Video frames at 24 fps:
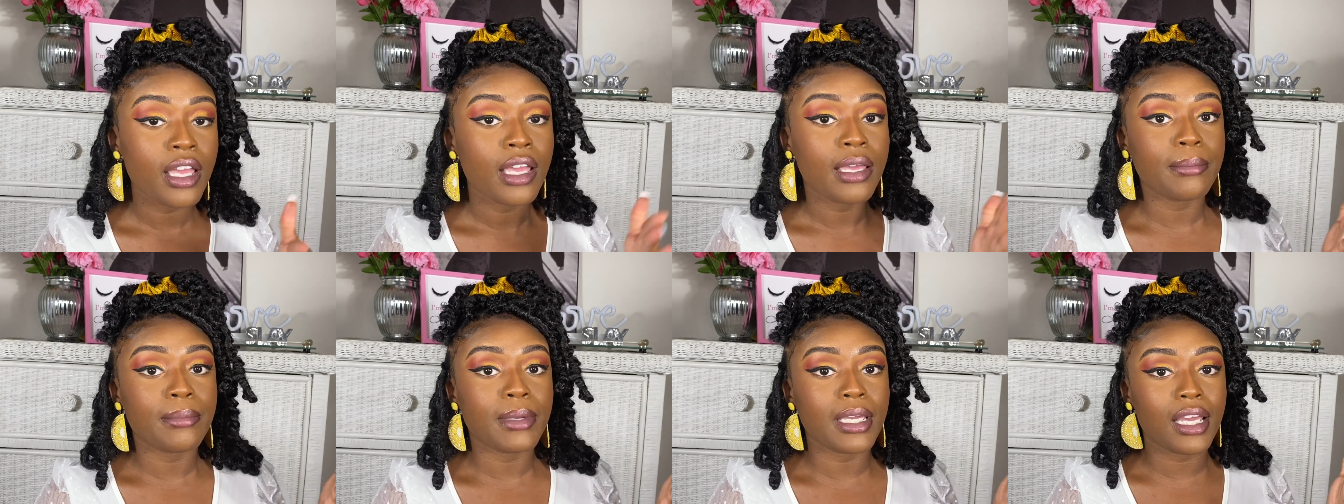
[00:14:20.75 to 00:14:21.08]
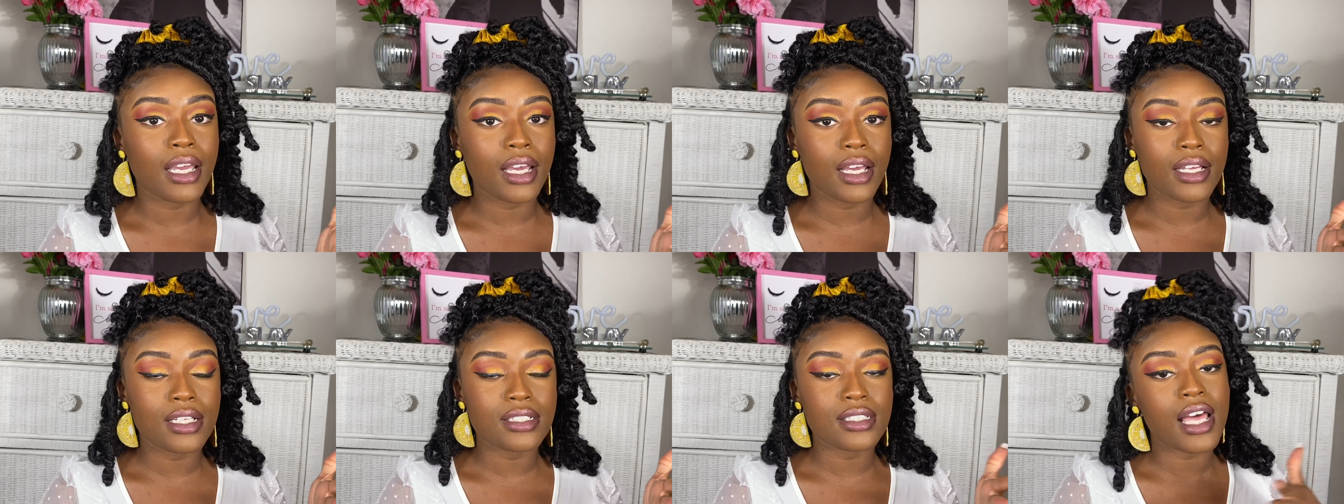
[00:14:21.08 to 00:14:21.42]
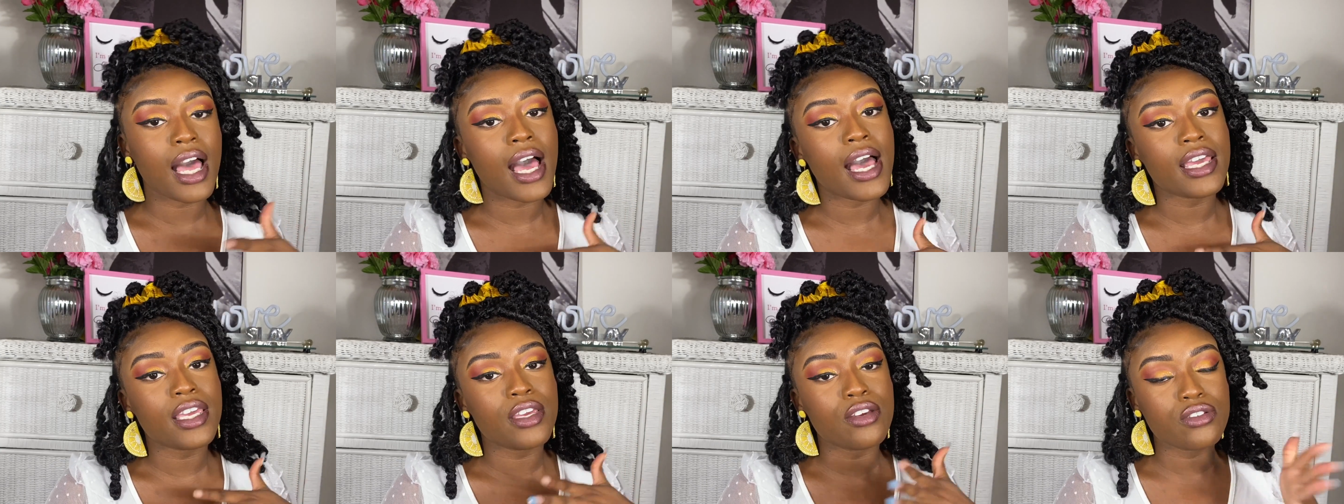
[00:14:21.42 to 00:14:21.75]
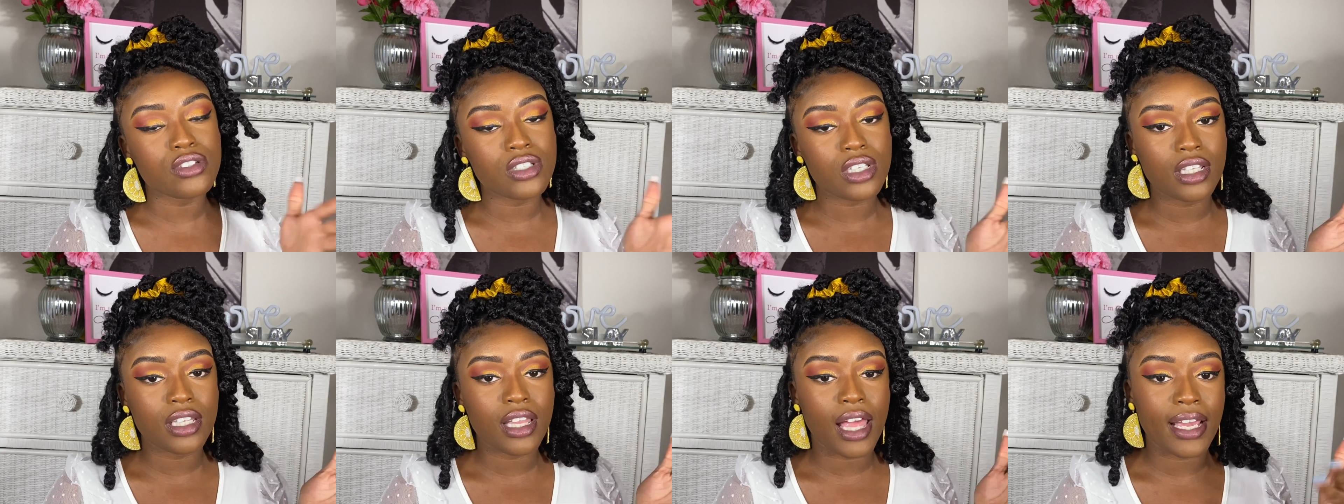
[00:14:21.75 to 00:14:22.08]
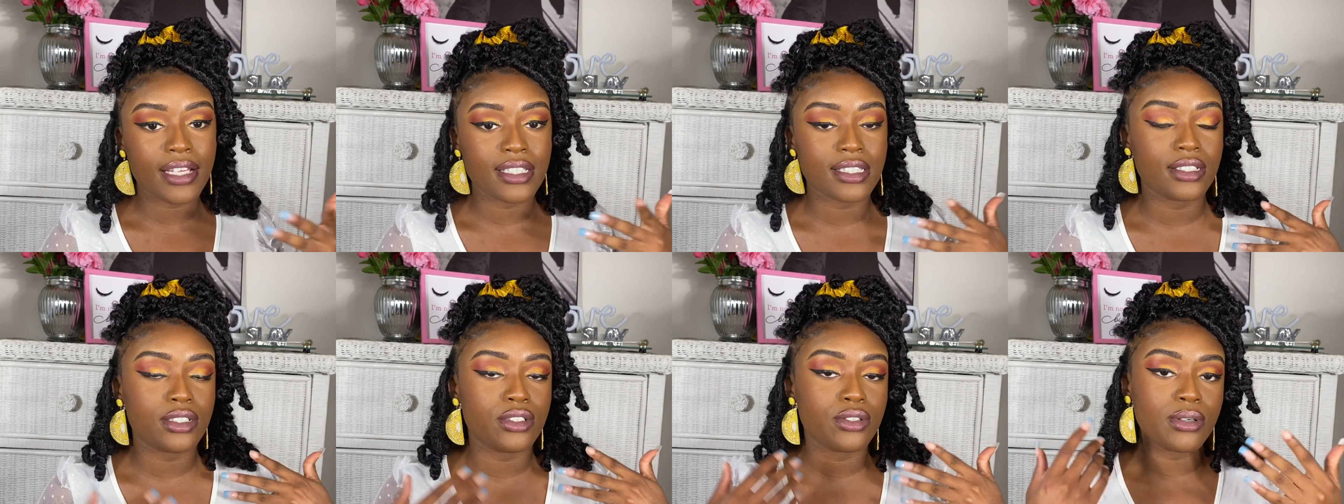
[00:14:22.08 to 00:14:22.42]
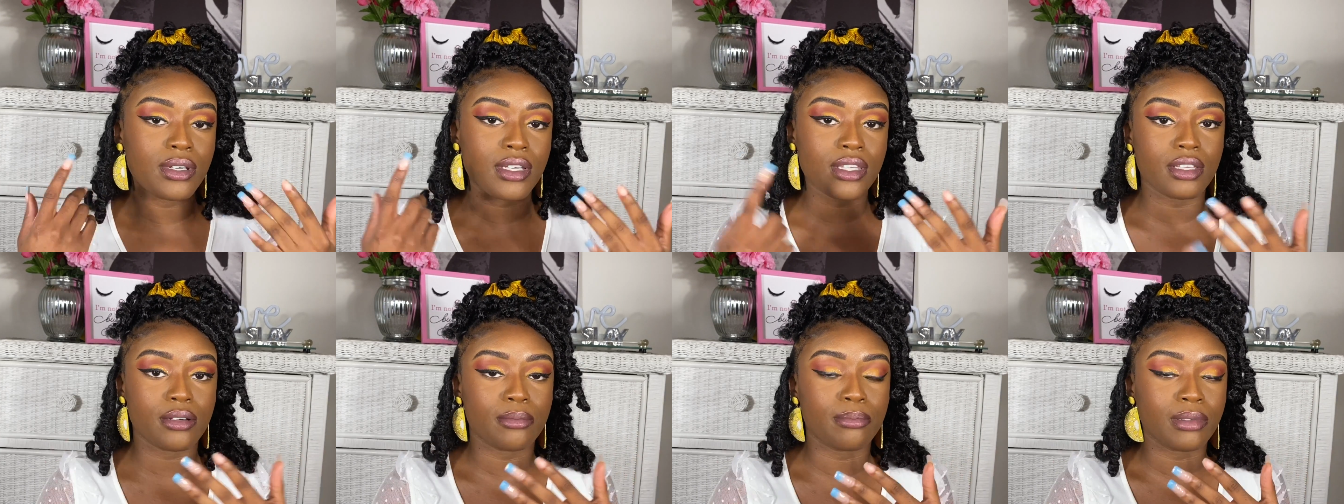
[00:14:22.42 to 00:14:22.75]
because I usually like to do
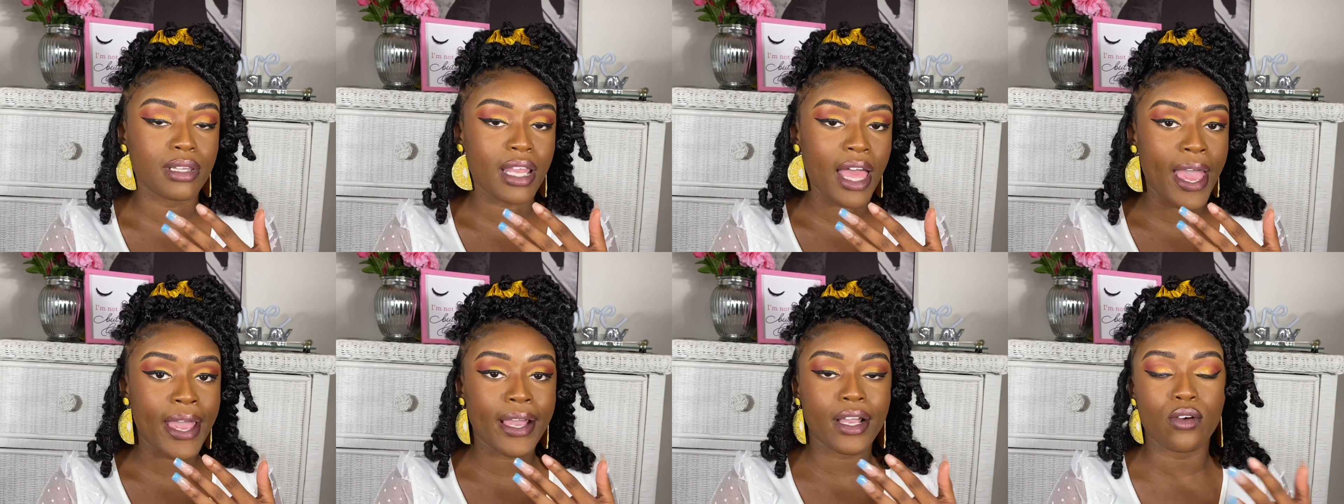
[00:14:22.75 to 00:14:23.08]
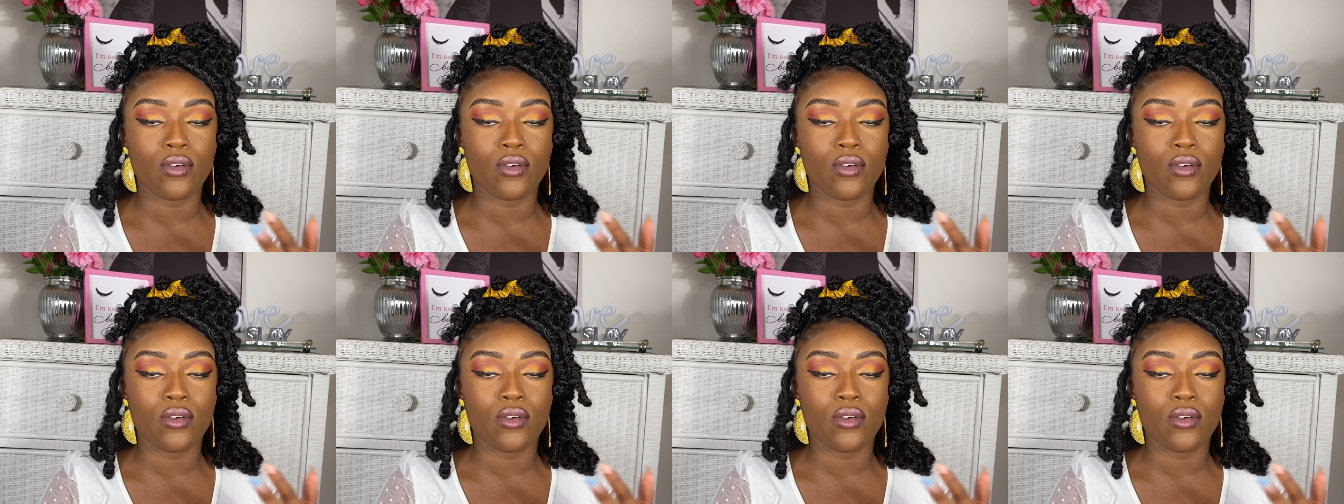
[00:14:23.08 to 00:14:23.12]
either black